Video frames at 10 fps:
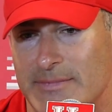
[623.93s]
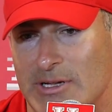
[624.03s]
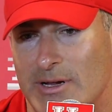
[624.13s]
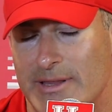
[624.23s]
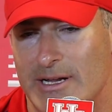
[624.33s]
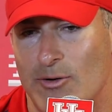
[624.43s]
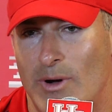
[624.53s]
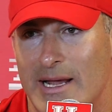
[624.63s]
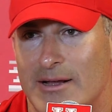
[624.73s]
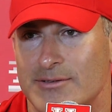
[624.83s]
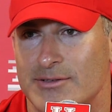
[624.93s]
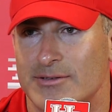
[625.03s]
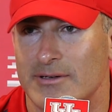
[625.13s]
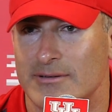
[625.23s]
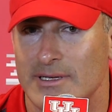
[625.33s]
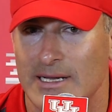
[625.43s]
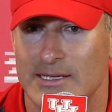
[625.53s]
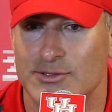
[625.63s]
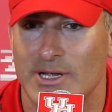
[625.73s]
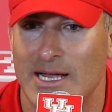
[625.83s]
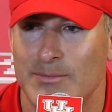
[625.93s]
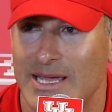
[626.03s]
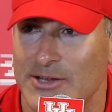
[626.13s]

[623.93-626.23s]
you know, I think our wideouts are doing a, a nice job